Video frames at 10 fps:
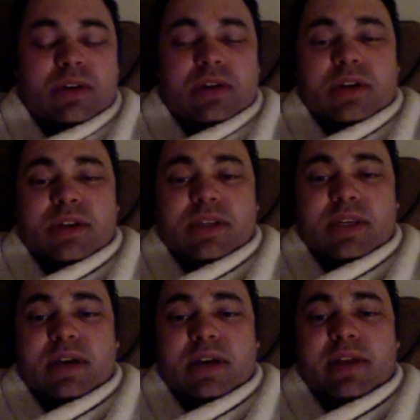gonna
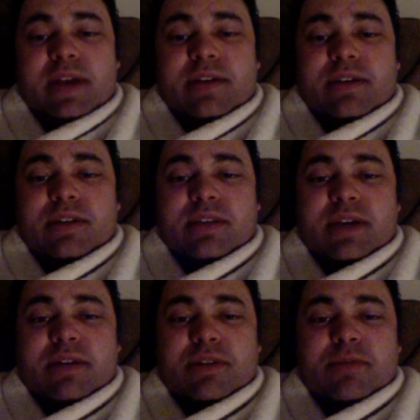see how that turns
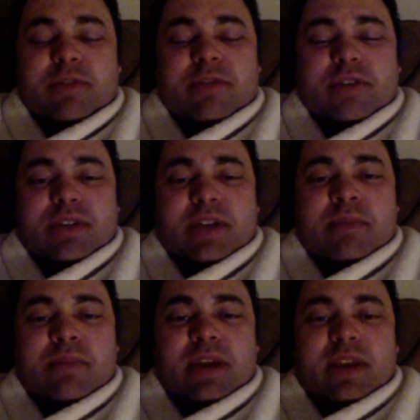out. It's my first time
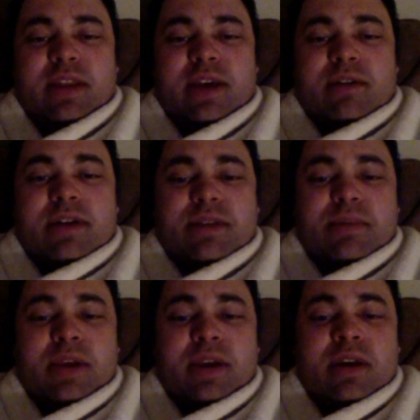making that
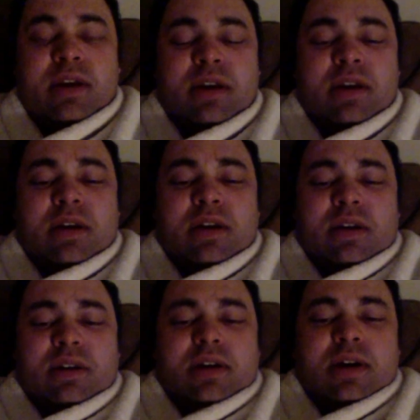recipe.
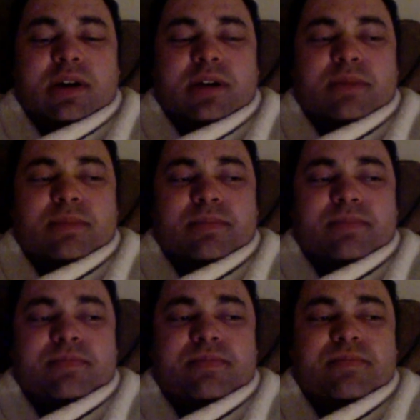Um,
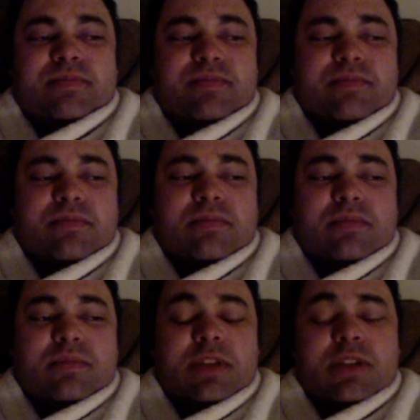
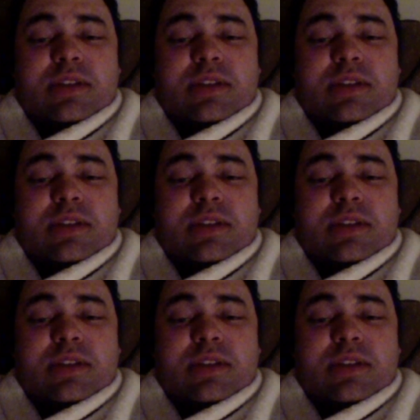it's a